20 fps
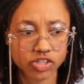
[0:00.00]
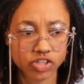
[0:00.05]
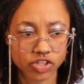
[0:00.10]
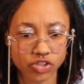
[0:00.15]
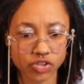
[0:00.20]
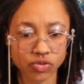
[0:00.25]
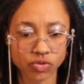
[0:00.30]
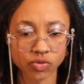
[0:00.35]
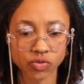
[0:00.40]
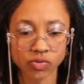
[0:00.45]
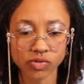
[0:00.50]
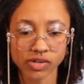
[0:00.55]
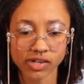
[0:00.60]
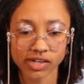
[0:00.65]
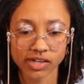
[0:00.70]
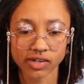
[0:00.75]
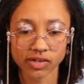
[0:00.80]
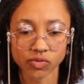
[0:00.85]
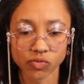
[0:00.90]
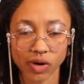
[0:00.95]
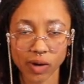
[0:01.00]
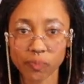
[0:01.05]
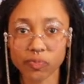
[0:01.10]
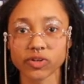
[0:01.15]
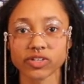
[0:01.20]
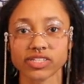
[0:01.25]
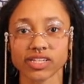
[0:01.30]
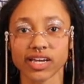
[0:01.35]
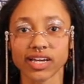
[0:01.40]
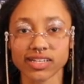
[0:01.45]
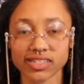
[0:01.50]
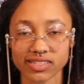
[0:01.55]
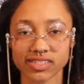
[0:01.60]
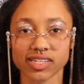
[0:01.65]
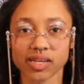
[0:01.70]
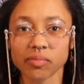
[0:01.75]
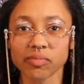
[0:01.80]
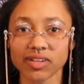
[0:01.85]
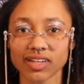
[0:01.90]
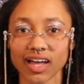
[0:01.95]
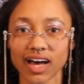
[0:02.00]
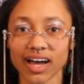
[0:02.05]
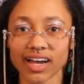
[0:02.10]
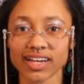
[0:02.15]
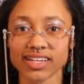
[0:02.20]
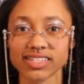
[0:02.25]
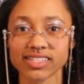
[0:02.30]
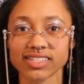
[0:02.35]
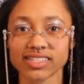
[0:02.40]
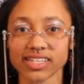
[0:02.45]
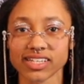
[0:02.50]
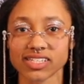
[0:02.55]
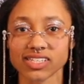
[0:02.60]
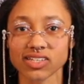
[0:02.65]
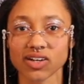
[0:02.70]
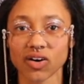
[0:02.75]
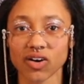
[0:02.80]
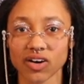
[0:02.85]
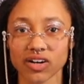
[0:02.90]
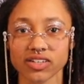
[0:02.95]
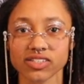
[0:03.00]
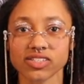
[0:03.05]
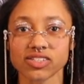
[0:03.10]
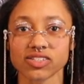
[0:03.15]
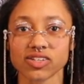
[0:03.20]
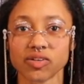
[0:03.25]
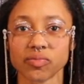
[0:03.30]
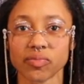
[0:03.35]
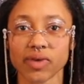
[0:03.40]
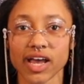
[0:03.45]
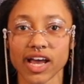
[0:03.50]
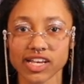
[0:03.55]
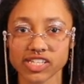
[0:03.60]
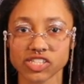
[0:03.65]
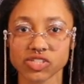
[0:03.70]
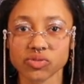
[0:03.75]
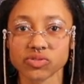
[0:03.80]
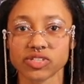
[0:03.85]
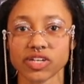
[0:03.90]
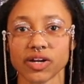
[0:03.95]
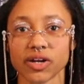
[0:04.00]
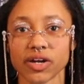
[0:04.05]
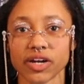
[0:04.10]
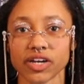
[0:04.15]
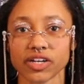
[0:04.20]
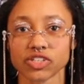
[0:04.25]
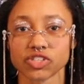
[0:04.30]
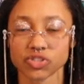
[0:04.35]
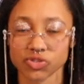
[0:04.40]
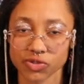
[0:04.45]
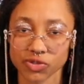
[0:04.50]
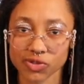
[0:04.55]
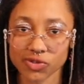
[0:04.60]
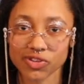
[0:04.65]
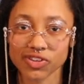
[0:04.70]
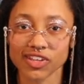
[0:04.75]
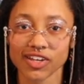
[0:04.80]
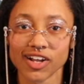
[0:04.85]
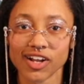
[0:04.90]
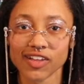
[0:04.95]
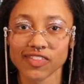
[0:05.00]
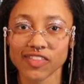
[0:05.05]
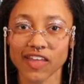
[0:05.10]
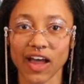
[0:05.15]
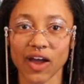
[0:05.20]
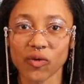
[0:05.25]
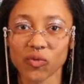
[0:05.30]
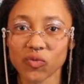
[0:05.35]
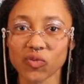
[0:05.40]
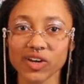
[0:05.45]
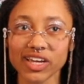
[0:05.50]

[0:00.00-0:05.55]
to represent and symbolize this awesome esoteric truth that